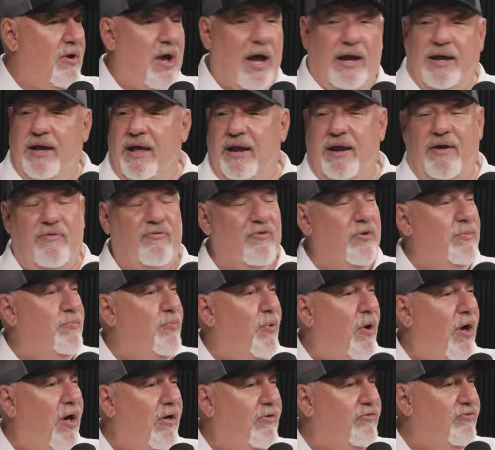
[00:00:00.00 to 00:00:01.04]
I got every
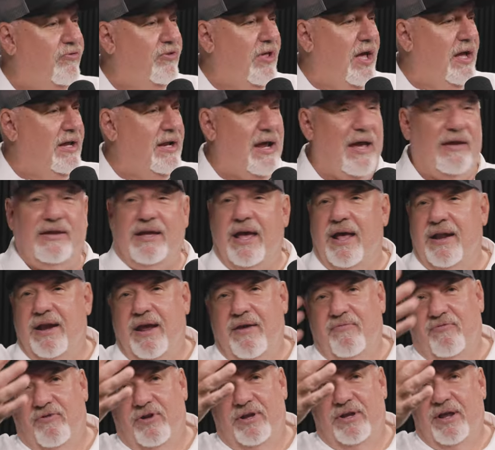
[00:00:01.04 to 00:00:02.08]
ball flight. I got
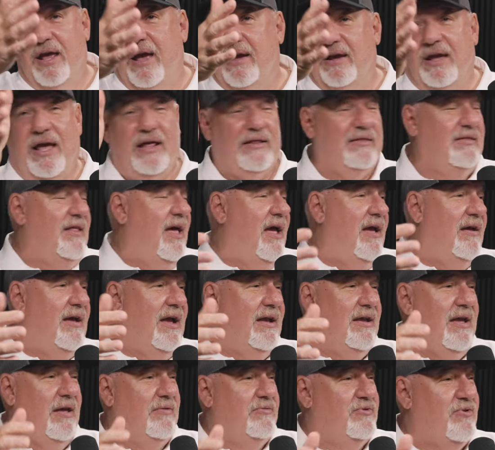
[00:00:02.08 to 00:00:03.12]
every I got left
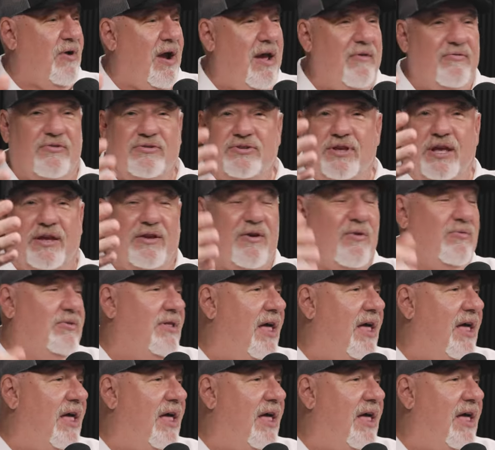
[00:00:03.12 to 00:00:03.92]
I got drivers that go